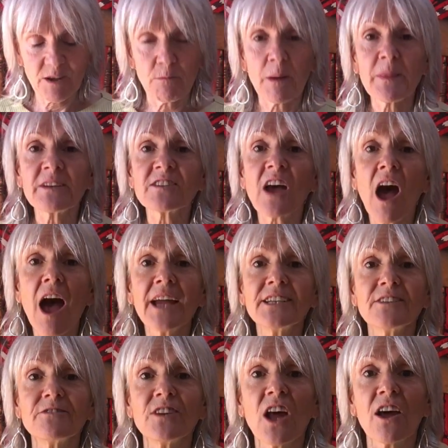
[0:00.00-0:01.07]
When the tide
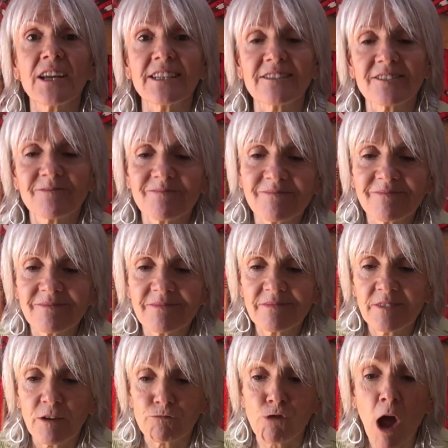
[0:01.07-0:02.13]
of night
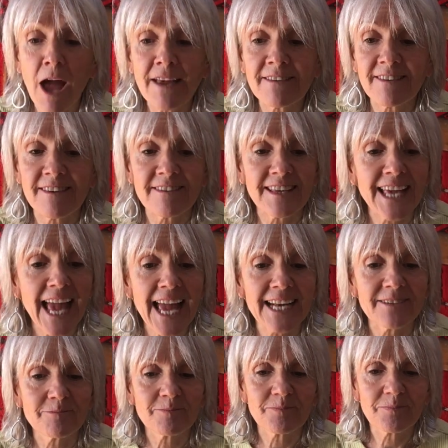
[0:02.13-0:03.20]
rises
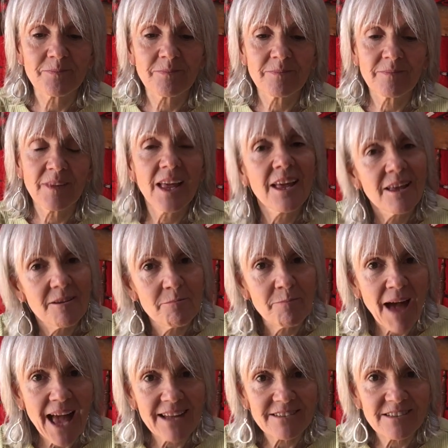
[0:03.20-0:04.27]
again,
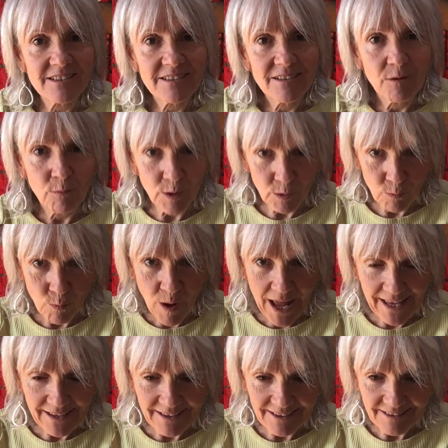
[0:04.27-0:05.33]
Bat will
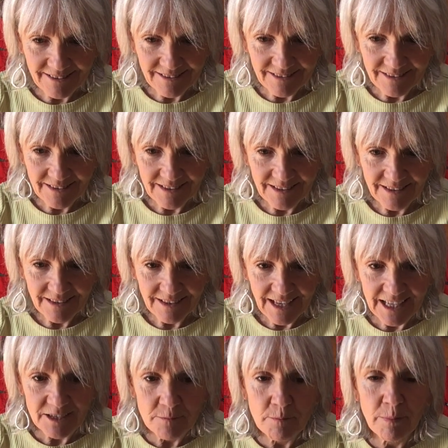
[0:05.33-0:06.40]
wake
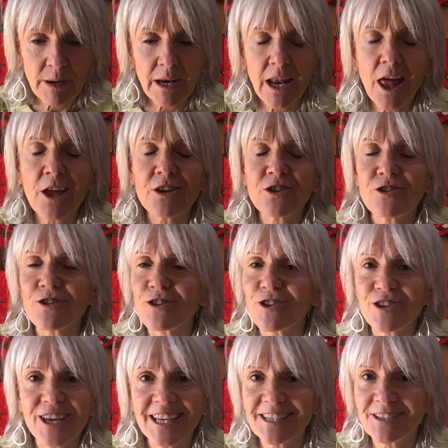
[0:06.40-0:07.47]
and
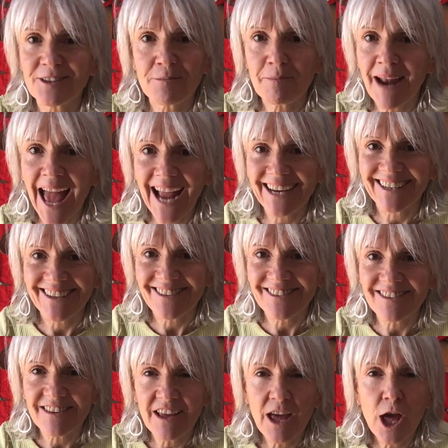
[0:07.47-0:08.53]
plunge into the
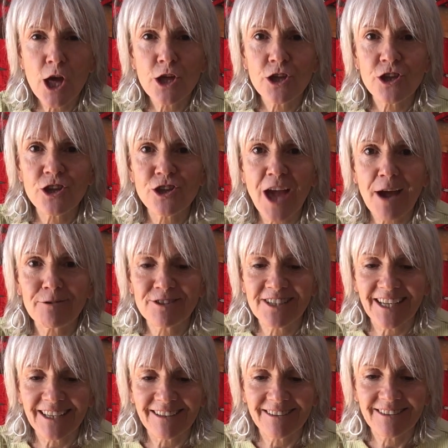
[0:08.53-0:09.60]
blackness,
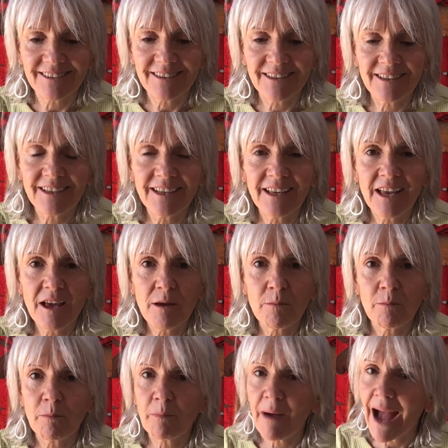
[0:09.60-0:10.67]
shouting.
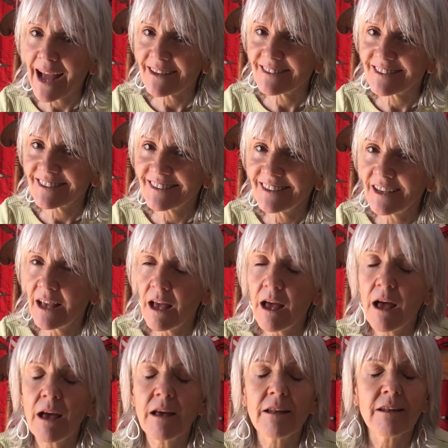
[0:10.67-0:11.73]
Bat
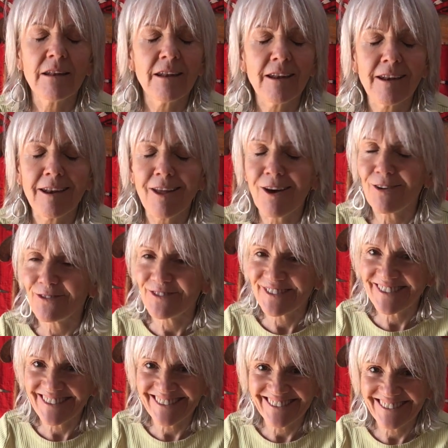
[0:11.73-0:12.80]

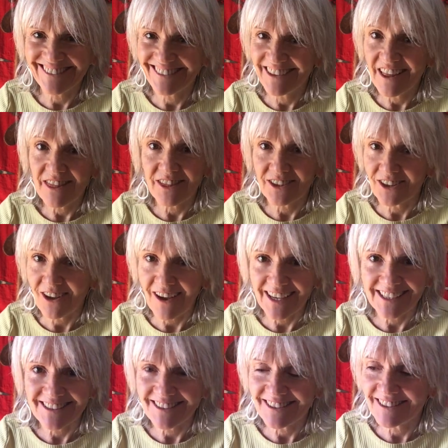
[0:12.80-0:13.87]
loves the
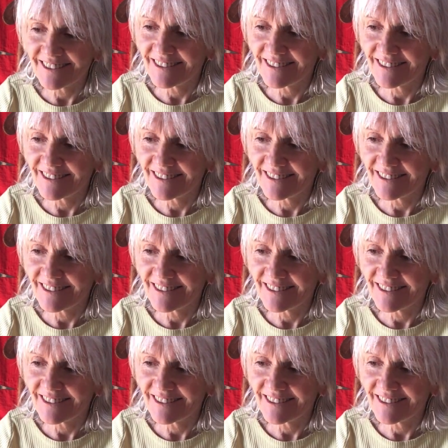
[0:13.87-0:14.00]
night.